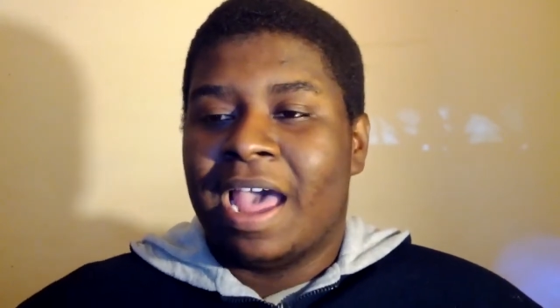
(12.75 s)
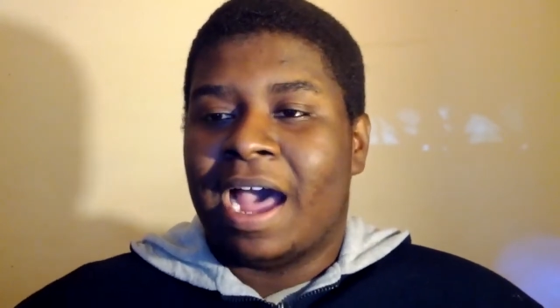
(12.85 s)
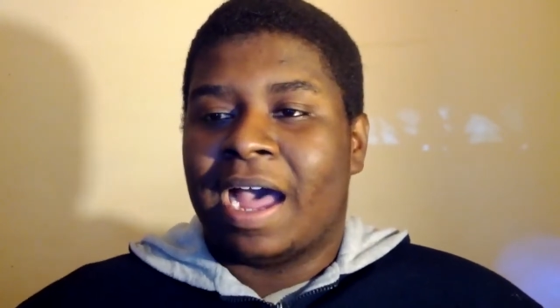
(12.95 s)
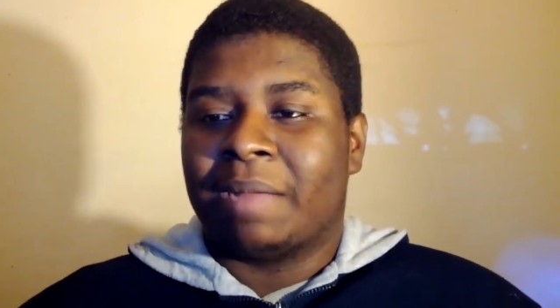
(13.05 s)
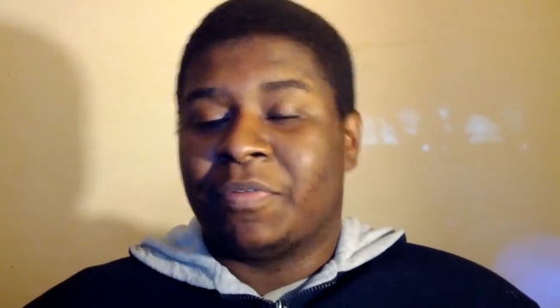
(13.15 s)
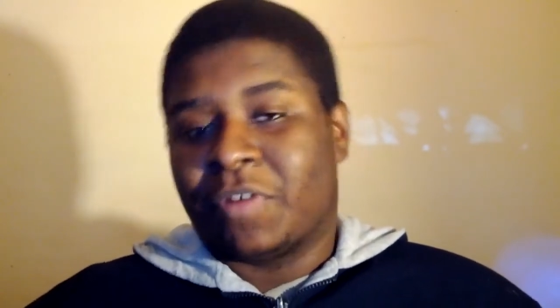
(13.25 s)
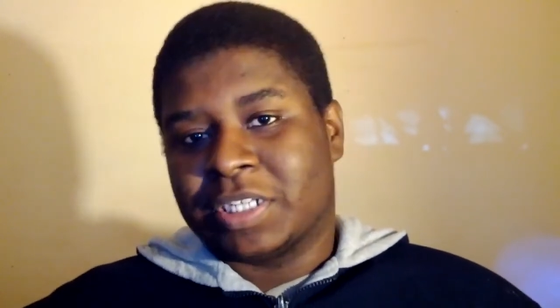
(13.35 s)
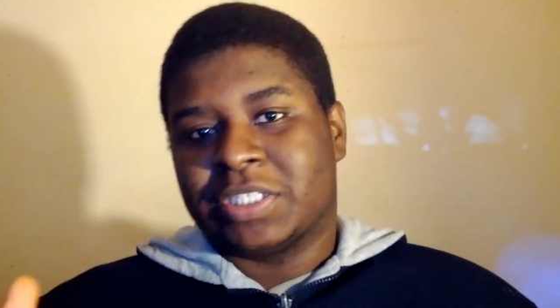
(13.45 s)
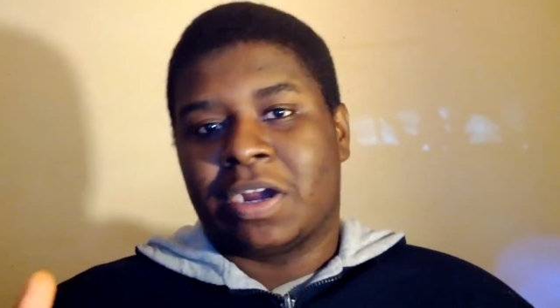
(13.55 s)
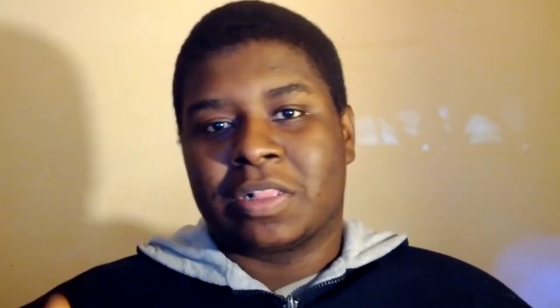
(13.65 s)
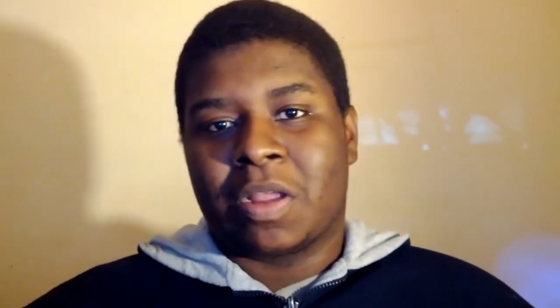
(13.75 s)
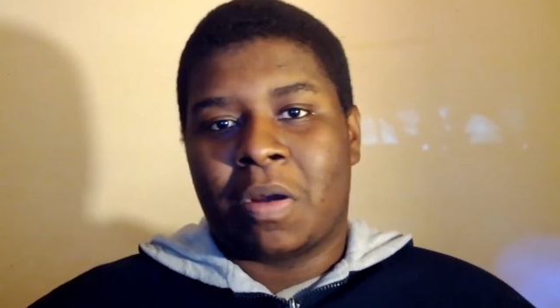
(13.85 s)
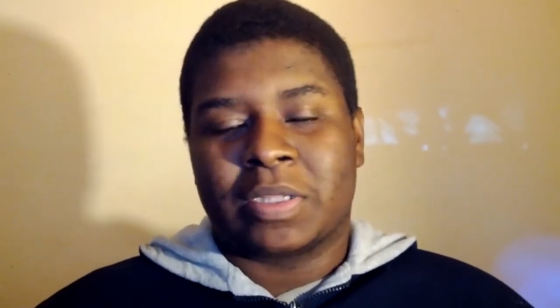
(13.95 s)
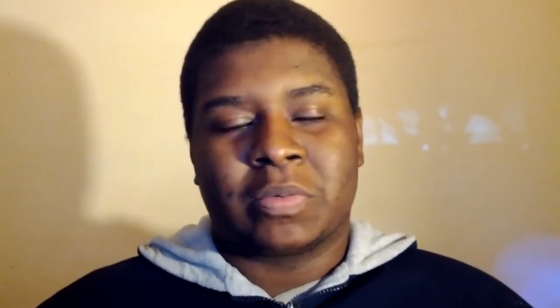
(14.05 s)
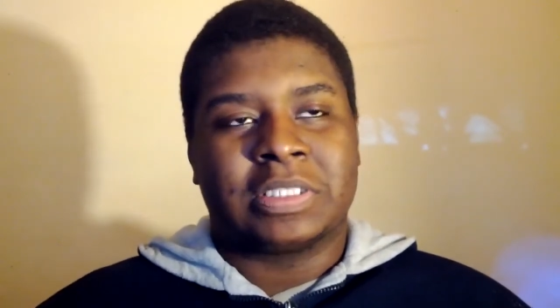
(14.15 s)
Uh, before I start though,
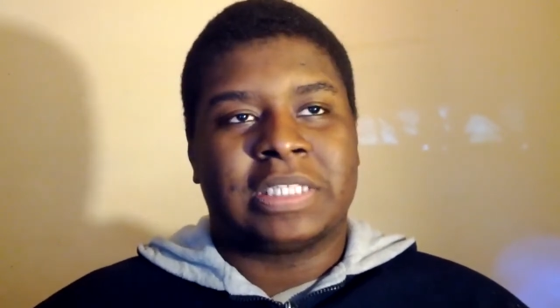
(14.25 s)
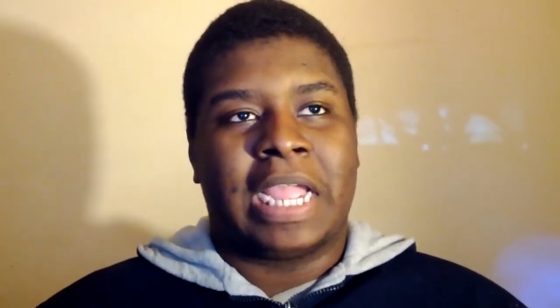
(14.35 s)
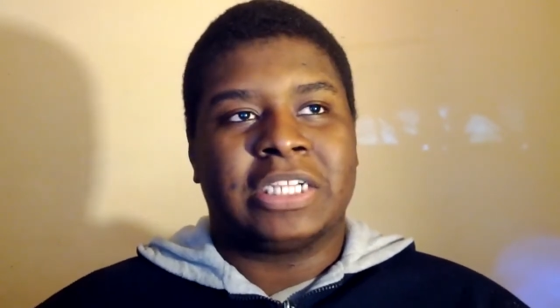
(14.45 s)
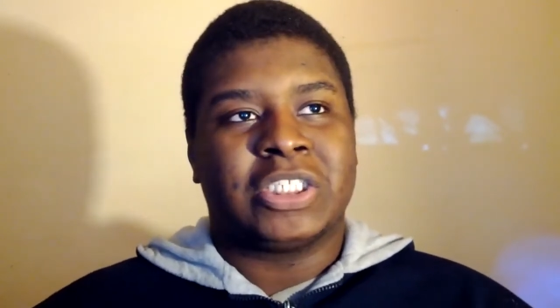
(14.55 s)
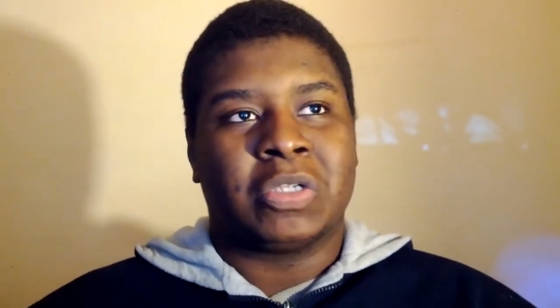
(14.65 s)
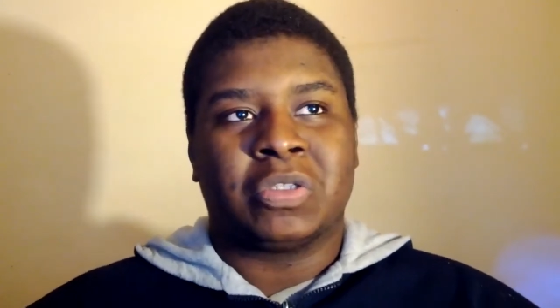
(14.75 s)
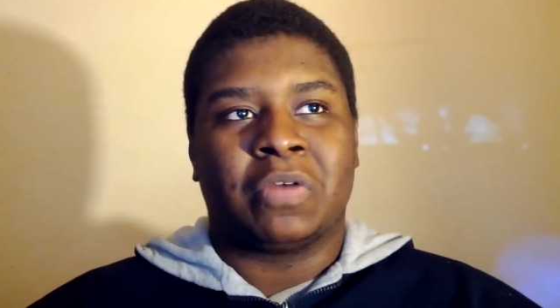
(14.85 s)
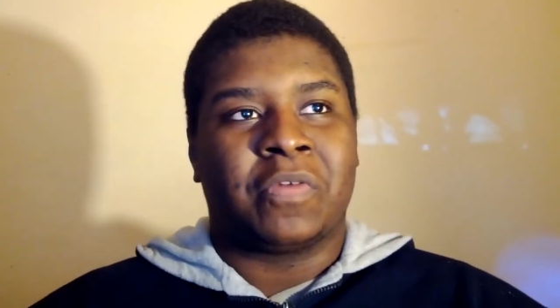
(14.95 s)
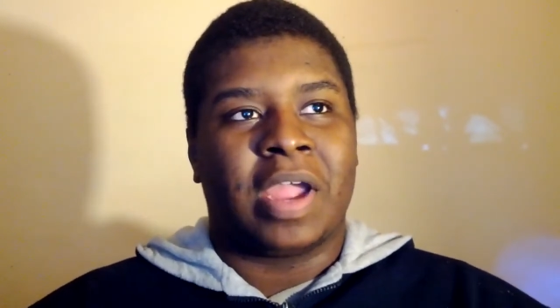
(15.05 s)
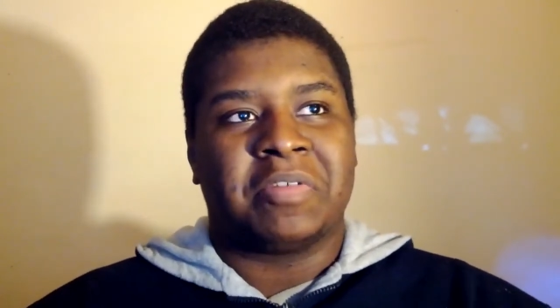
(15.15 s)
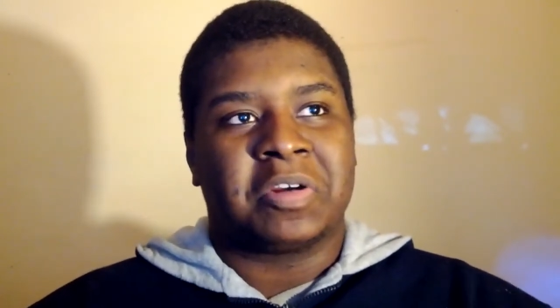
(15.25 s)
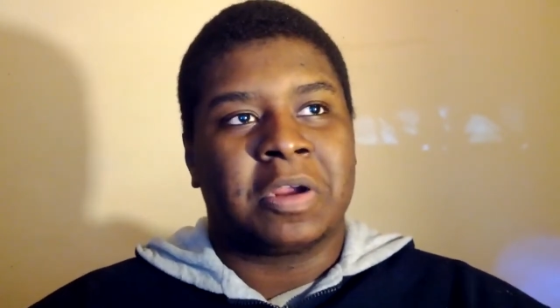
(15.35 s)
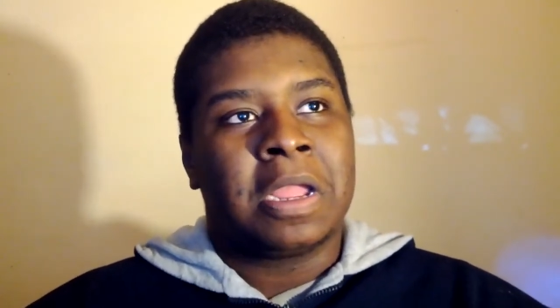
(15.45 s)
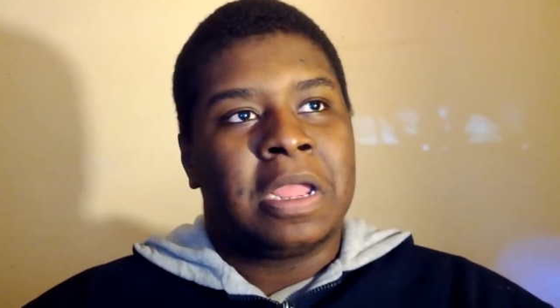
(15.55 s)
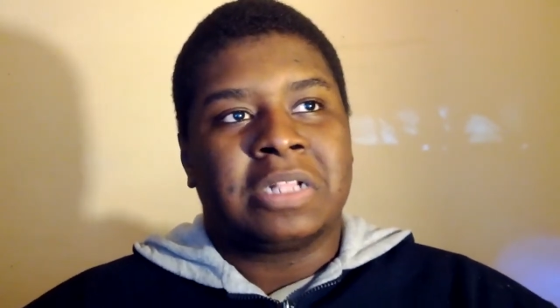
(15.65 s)
I just want to say the show took forever
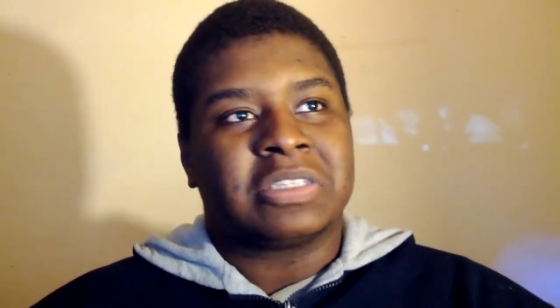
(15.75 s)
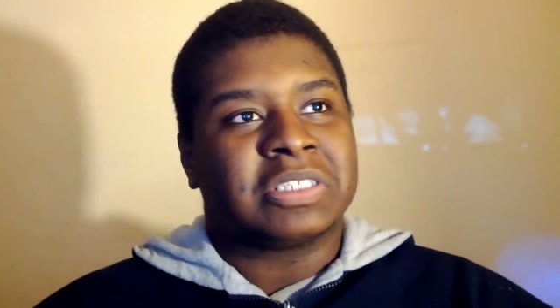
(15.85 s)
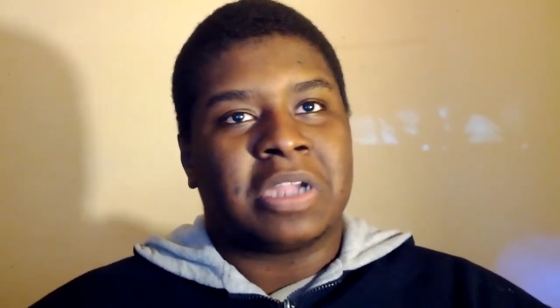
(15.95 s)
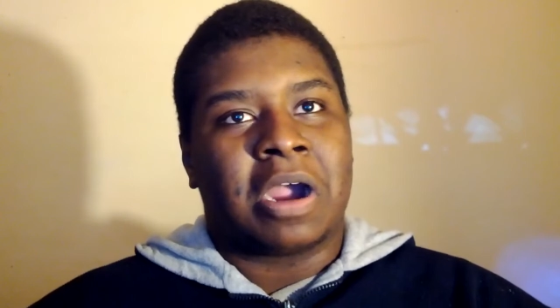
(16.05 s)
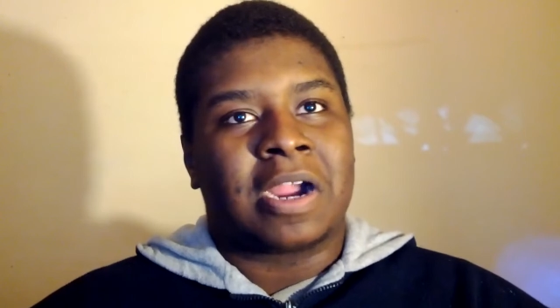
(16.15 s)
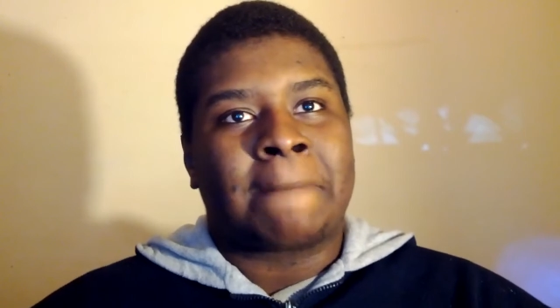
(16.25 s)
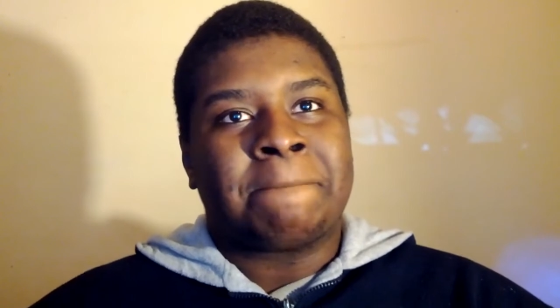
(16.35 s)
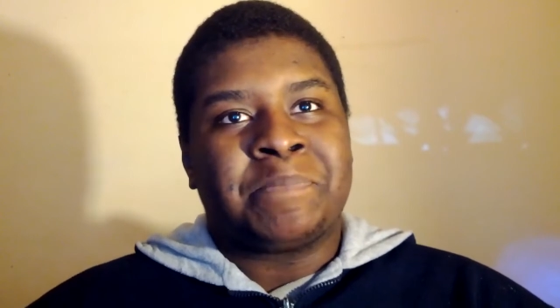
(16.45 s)
to start.